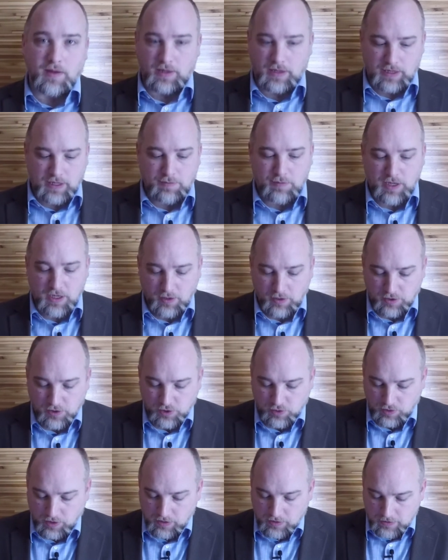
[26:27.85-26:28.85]
Let me
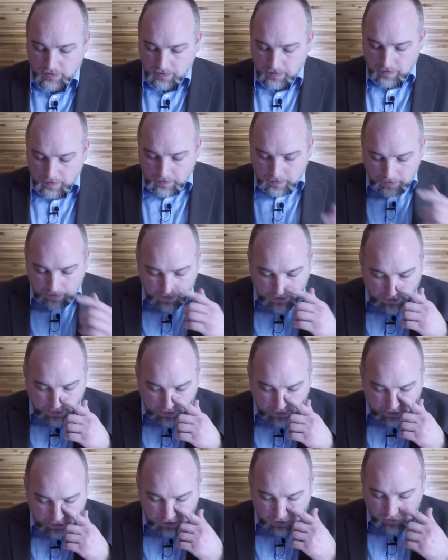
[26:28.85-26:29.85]
illustrate.
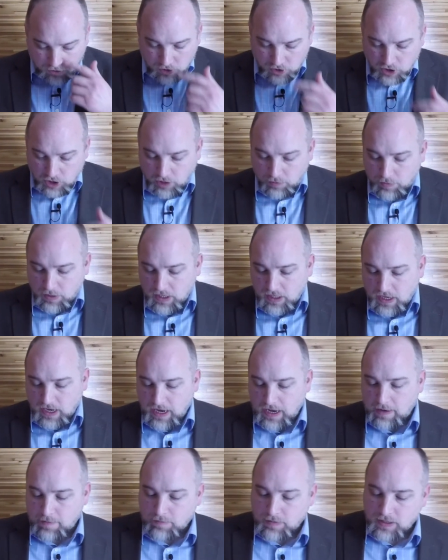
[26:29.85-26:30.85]
There's a gentleman
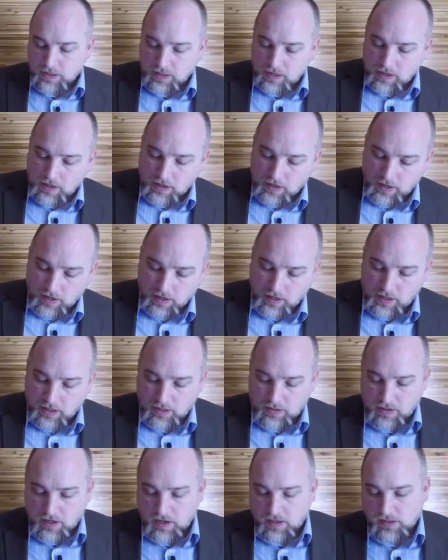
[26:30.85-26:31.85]
named
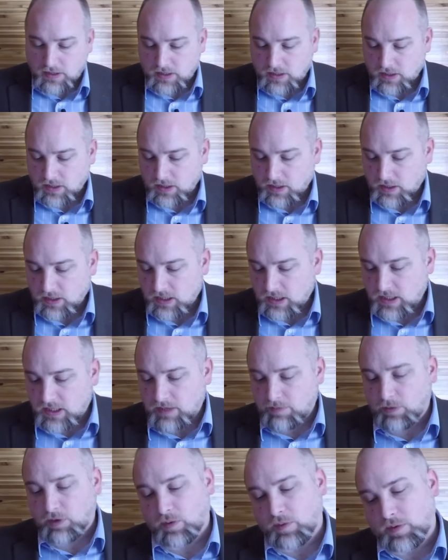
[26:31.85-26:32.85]
Ignaz
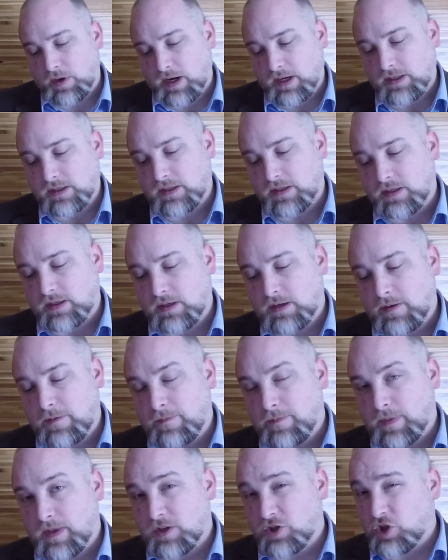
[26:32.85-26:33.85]
Semmelweis.
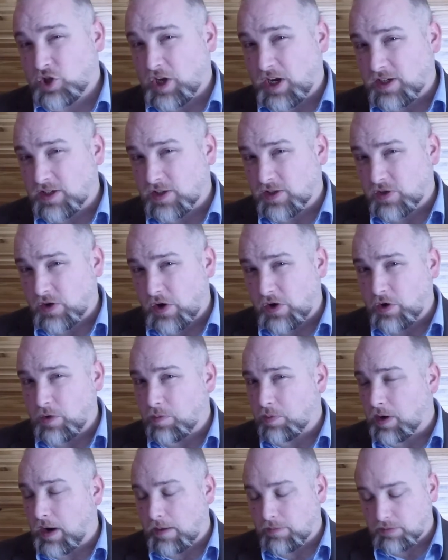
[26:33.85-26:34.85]
Chances are you
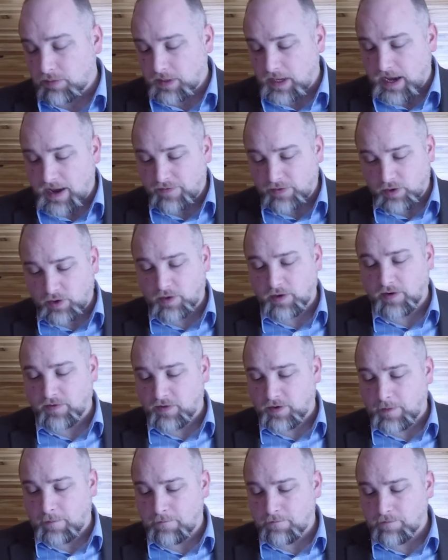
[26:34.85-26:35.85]
probably haven't heard of
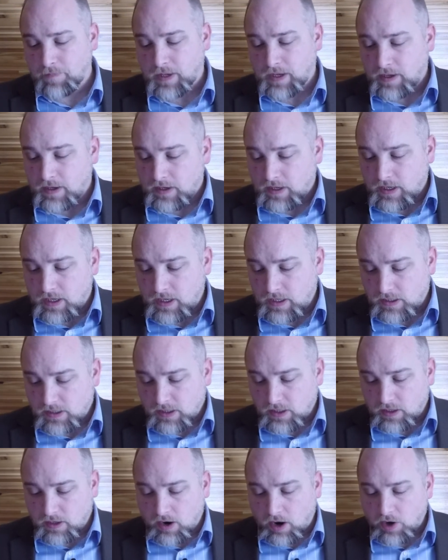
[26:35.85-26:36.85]
him. He is
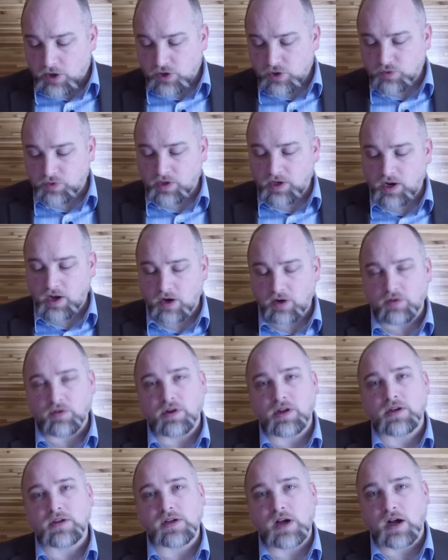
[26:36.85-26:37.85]
an
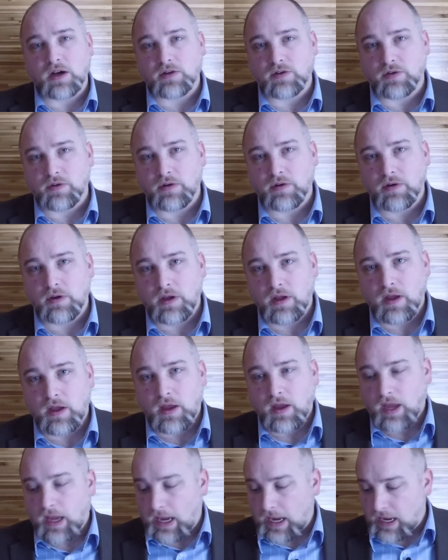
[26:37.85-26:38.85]
Austrian-Hungarian doctor,
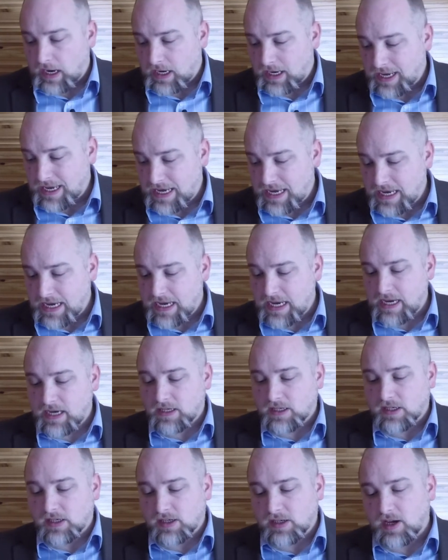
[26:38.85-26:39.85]
and he
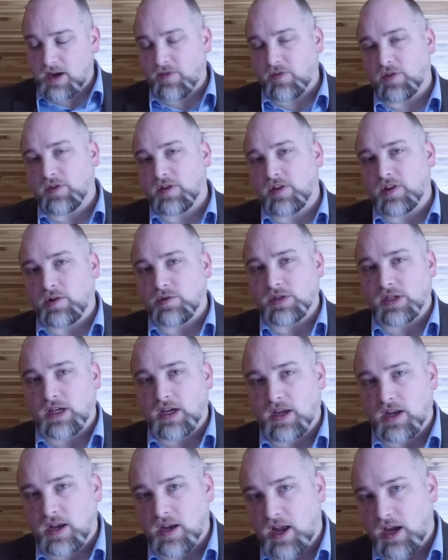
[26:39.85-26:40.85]
discovered that there was a
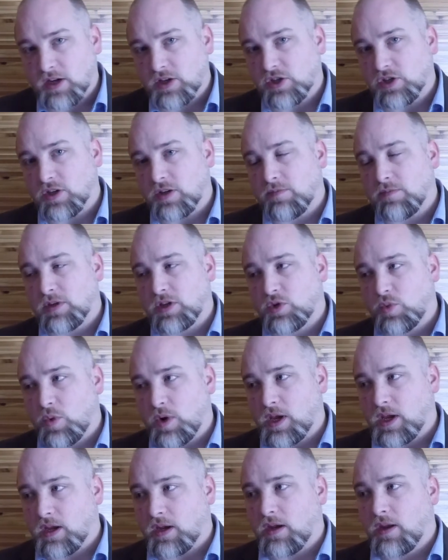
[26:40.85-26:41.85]
connection
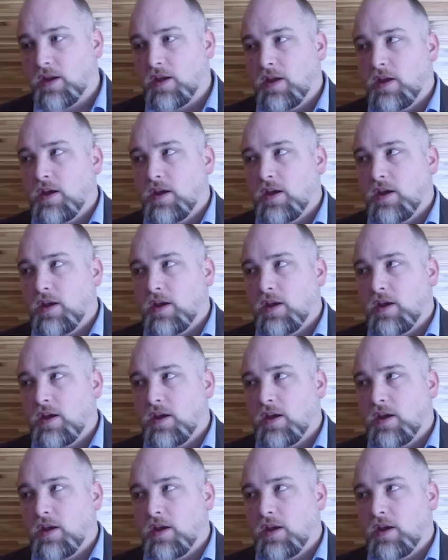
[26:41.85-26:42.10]
between